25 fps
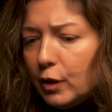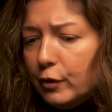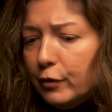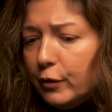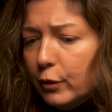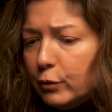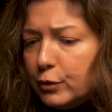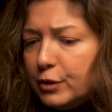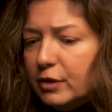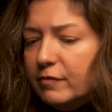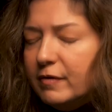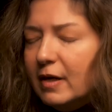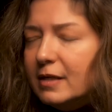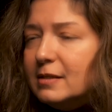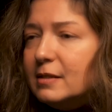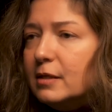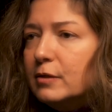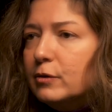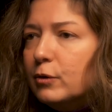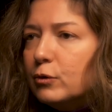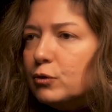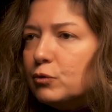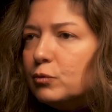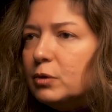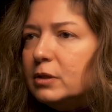those of us
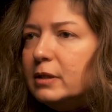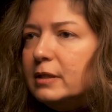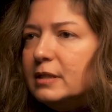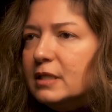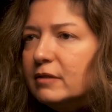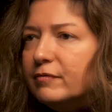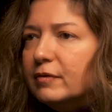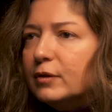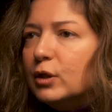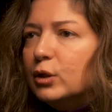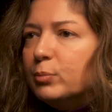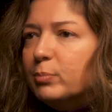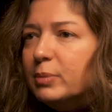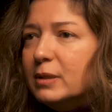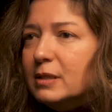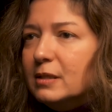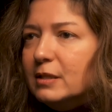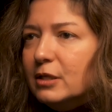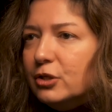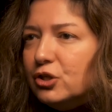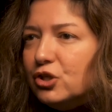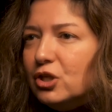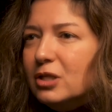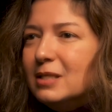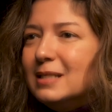in those really difficult
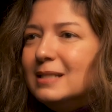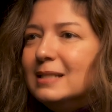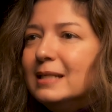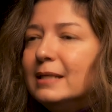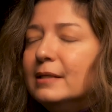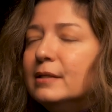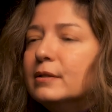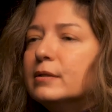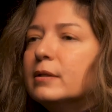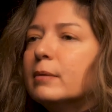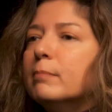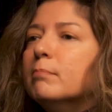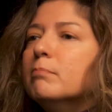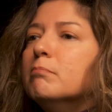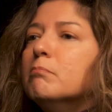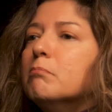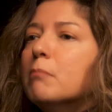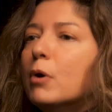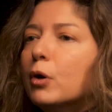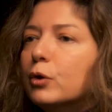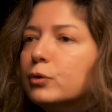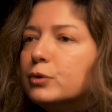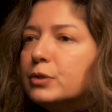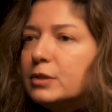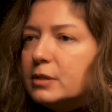positions needed the
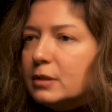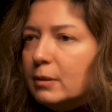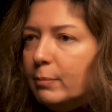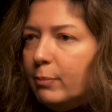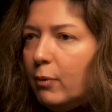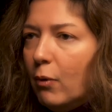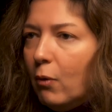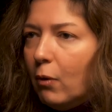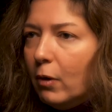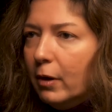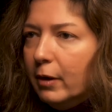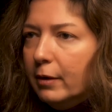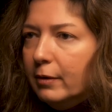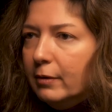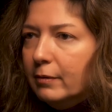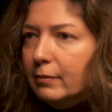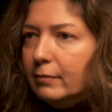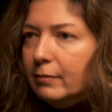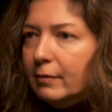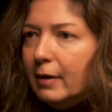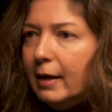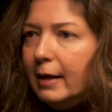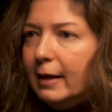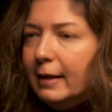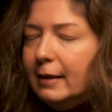most support,
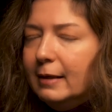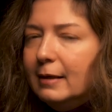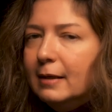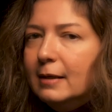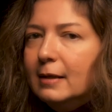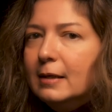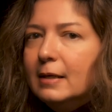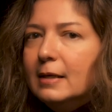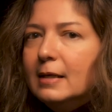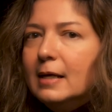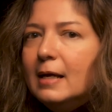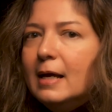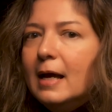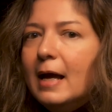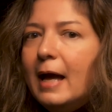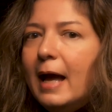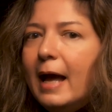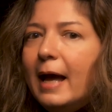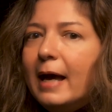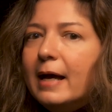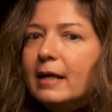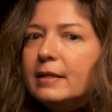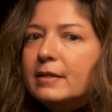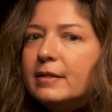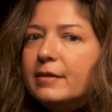right?
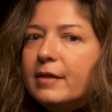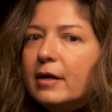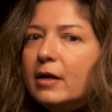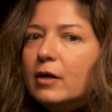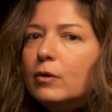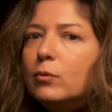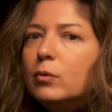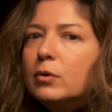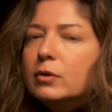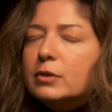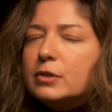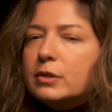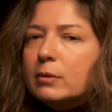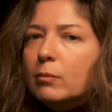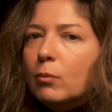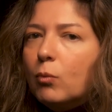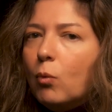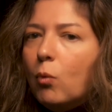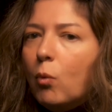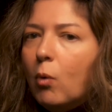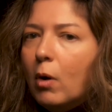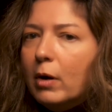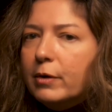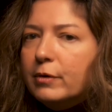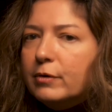And there were
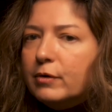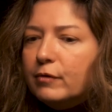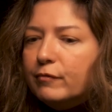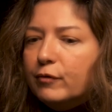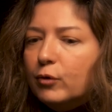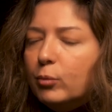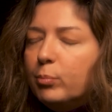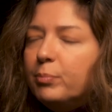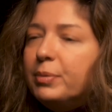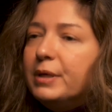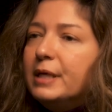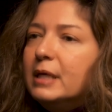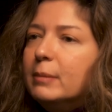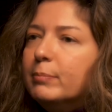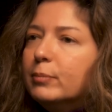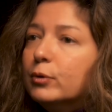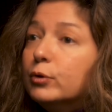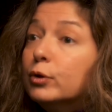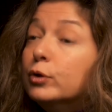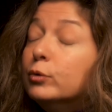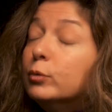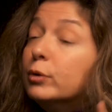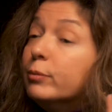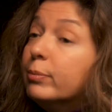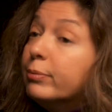some wonderful
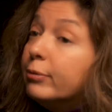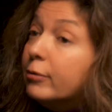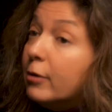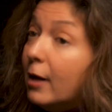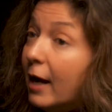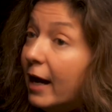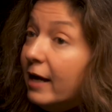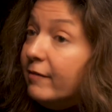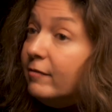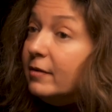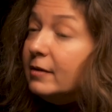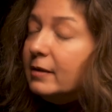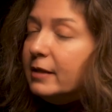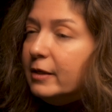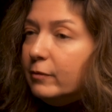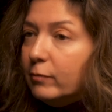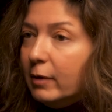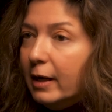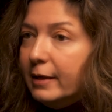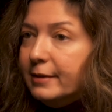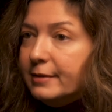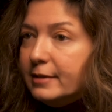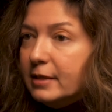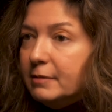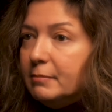people who would privately
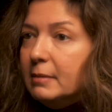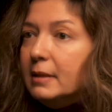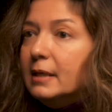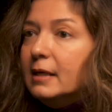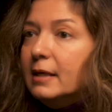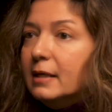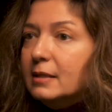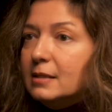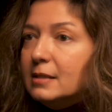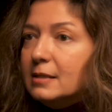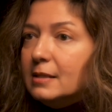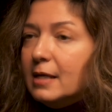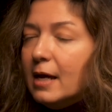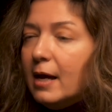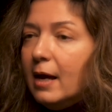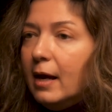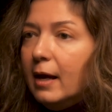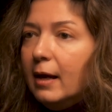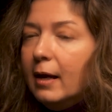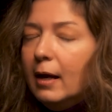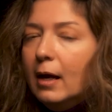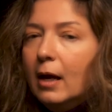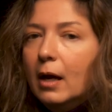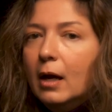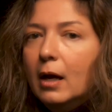write to me and
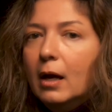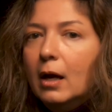say,